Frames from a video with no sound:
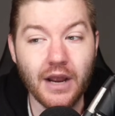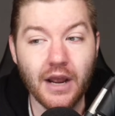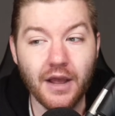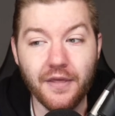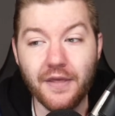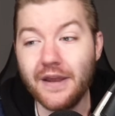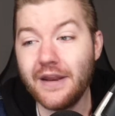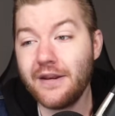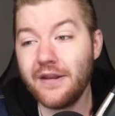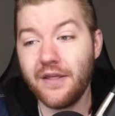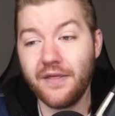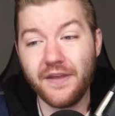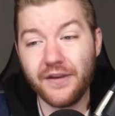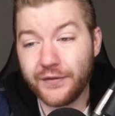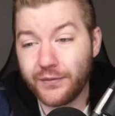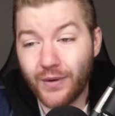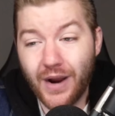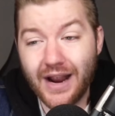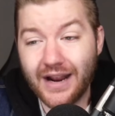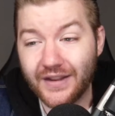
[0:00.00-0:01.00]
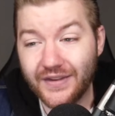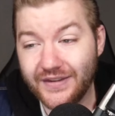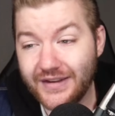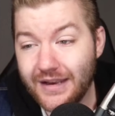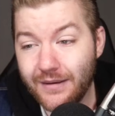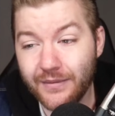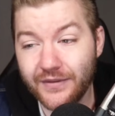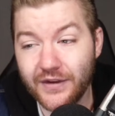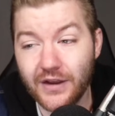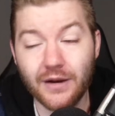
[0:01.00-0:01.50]
then this Rockets
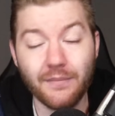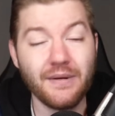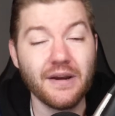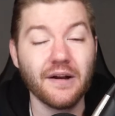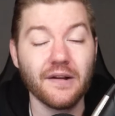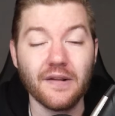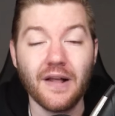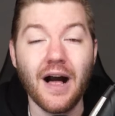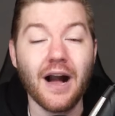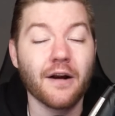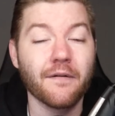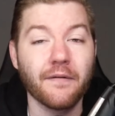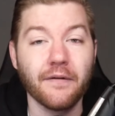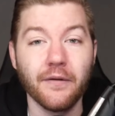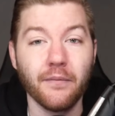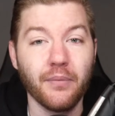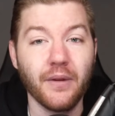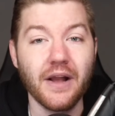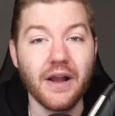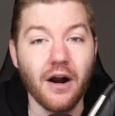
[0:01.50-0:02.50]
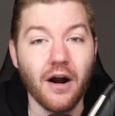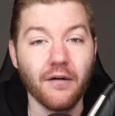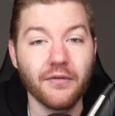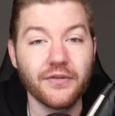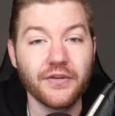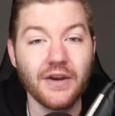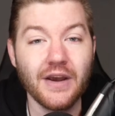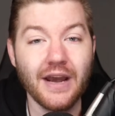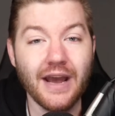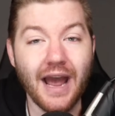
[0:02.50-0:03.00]
team is going to be a lock for the playoffs.